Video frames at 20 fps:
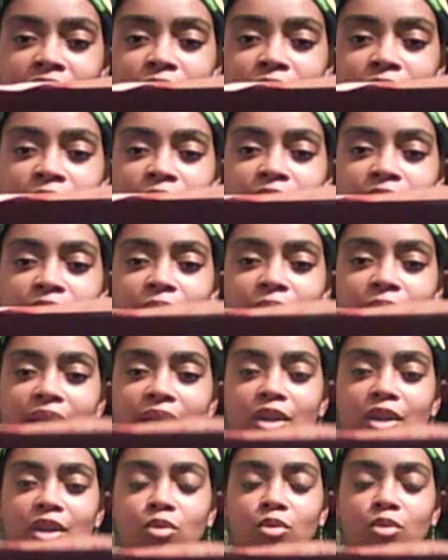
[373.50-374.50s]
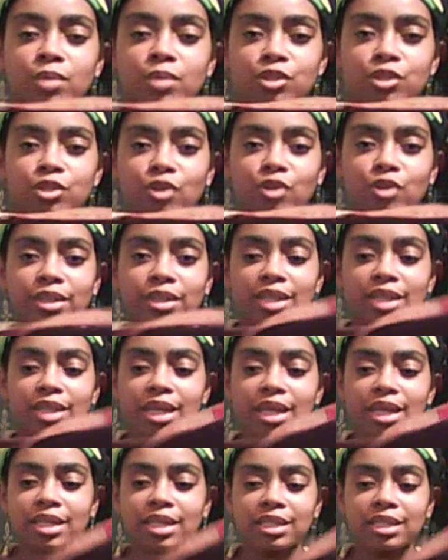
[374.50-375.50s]
So even though I didn't go with what the chart
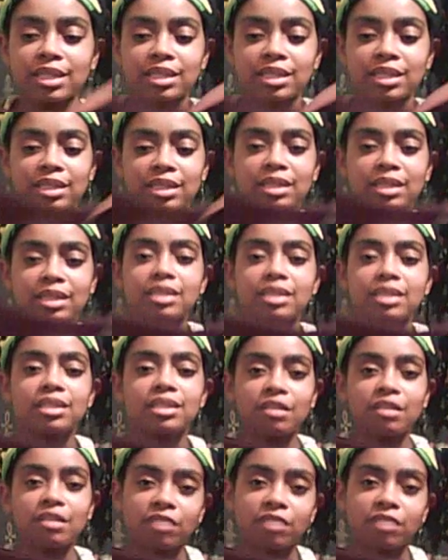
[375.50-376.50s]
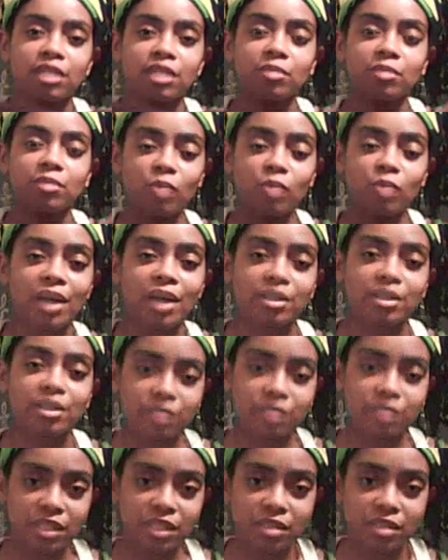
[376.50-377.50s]
says, this is definitely going to be wide
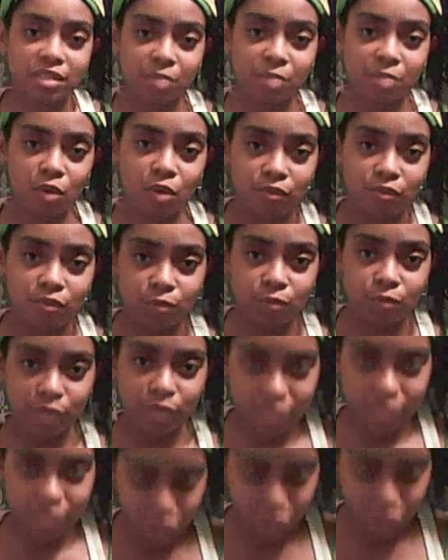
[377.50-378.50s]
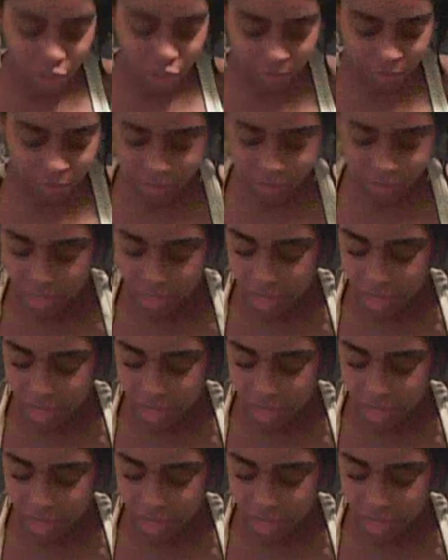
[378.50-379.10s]
enough to get up over 40-inch hips.